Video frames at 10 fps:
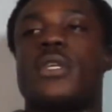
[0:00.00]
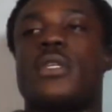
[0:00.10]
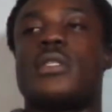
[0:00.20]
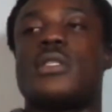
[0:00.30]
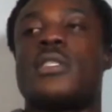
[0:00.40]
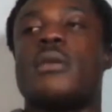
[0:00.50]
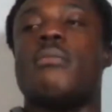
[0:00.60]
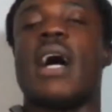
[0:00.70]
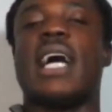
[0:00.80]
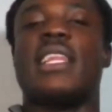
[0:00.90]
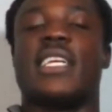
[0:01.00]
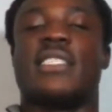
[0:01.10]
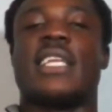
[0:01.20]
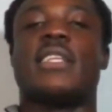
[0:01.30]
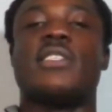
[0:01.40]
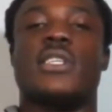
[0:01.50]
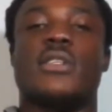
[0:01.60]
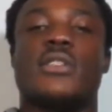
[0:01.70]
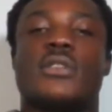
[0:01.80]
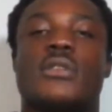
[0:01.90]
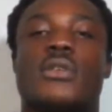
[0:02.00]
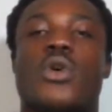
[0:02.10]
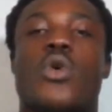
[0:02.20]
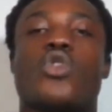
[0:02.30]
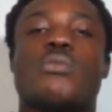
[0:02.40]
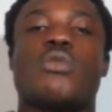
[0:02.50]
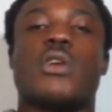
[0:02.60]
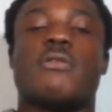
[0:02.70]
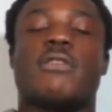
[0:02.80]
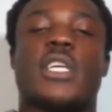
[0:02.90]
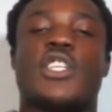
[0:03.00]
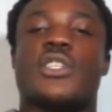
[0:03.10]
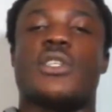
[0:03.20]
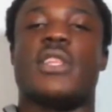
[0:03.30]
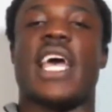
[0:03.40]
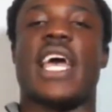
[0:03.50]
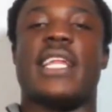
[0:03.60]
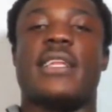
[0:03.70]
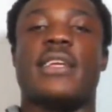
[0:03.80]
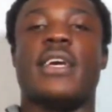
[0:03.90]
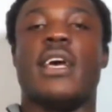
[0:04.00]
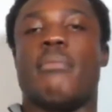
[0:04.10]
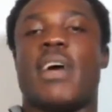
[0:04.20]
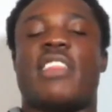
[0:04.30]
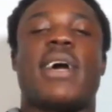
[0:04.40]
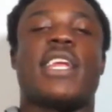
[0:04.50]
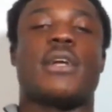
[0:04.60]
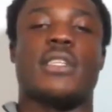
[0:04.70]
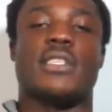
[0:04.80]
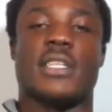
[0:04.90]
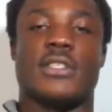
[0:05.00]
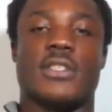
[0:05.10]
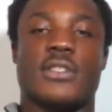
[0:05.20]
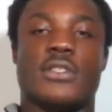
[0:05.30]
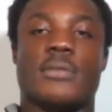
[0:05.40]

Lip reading: Symbolic intelligence holds more information than mathematical intelligence.